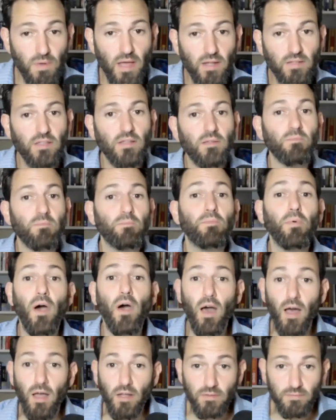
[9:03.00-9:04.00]
back then,
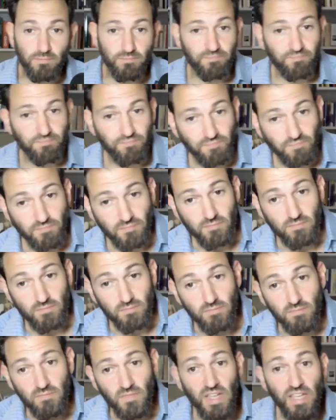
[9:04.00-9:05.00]
but
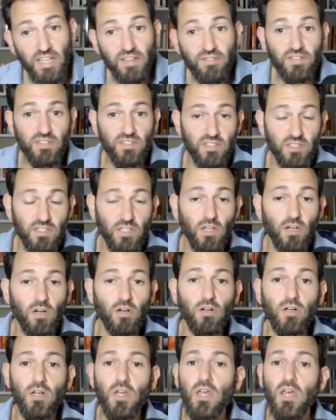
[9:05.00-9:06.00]
even
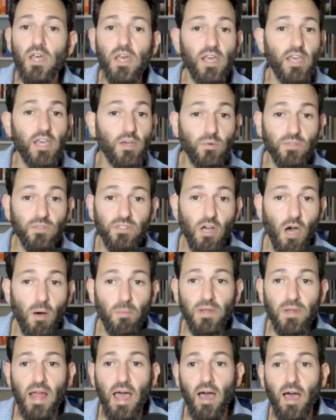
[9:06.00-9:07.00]
still, he was
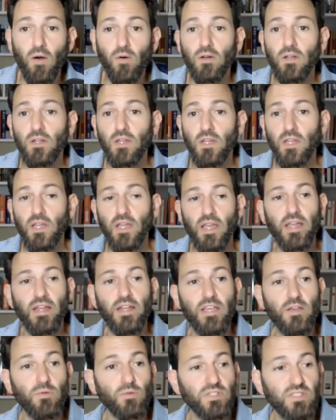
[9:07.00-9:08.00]
coming out and
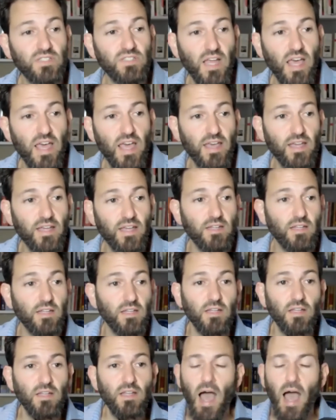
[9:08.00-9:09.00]
he was saying,
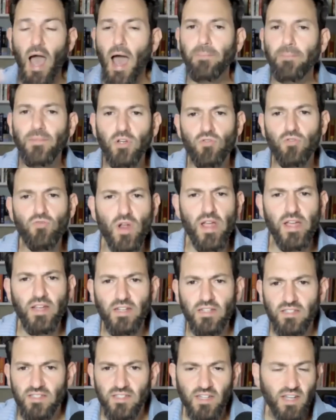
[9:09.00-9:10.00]
I'm the
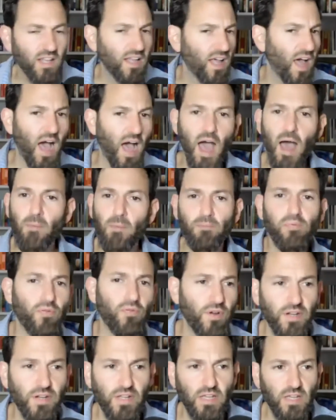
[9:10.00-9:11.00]
greatest. I'm
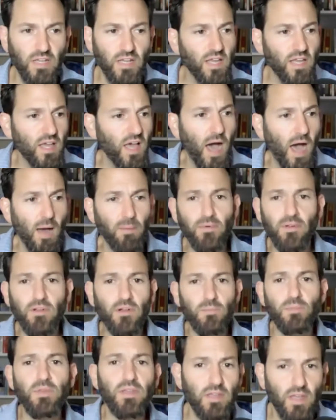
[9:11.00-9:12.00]
pretty. I'm going
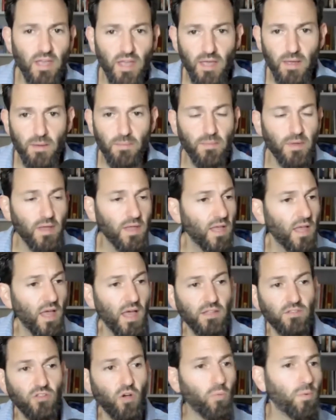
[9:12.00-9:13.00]
to beat him.
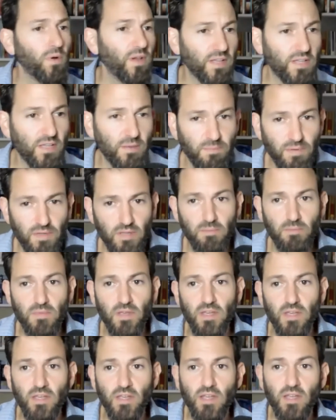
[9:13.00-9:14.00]
Nobody could beat
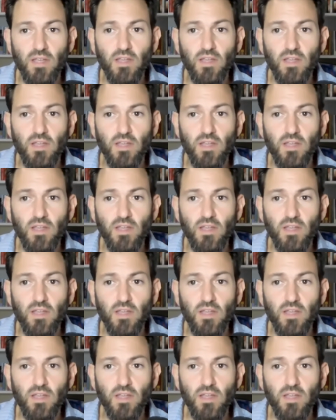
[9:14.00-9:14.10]
me.